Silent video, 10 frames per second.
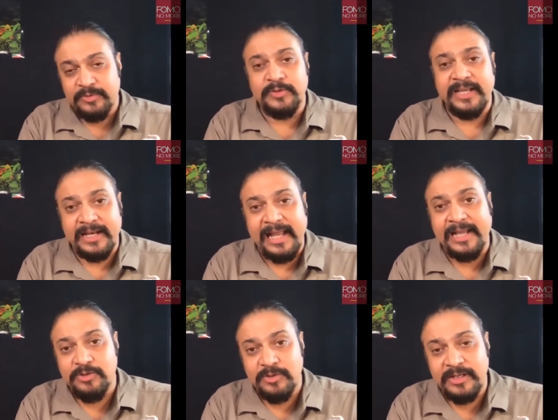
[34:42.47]
So they can
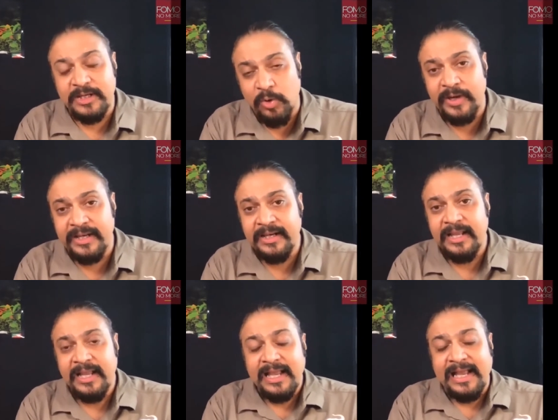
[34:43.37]
actually go
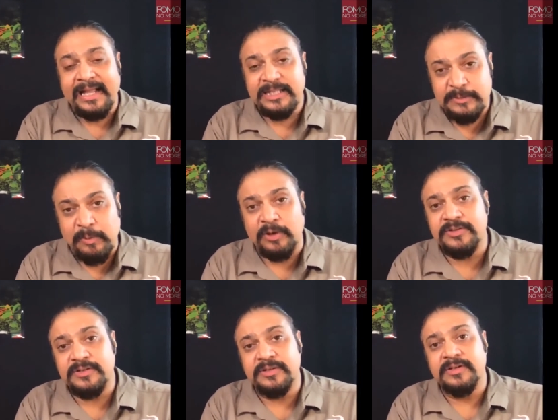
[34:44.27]
in and
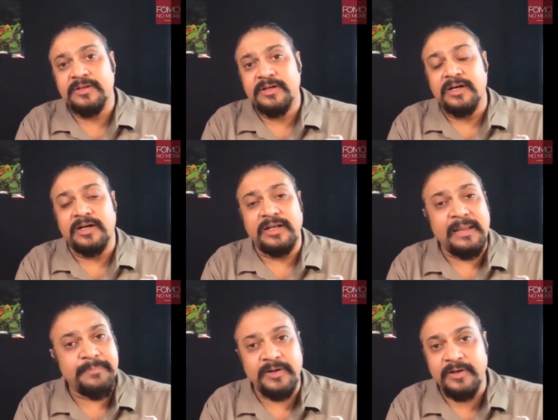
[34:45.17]
sponsor a
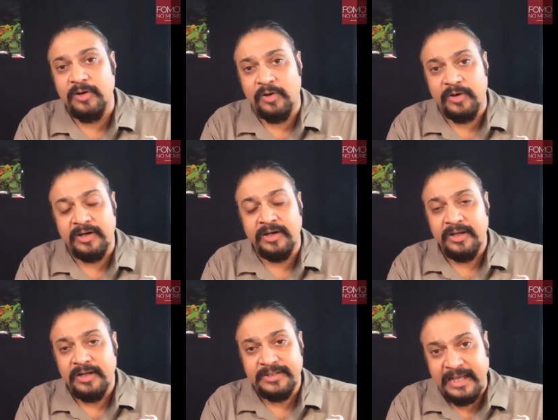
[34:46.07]
leopard or a
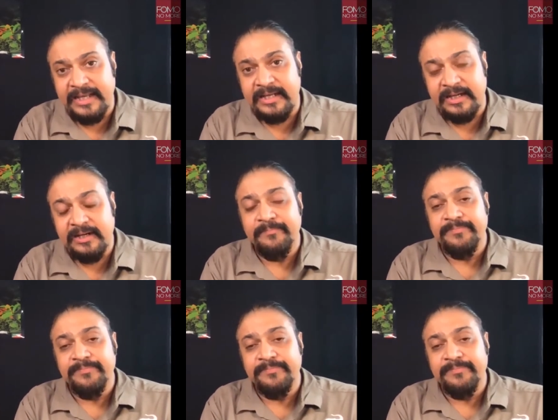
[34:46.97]
tiger.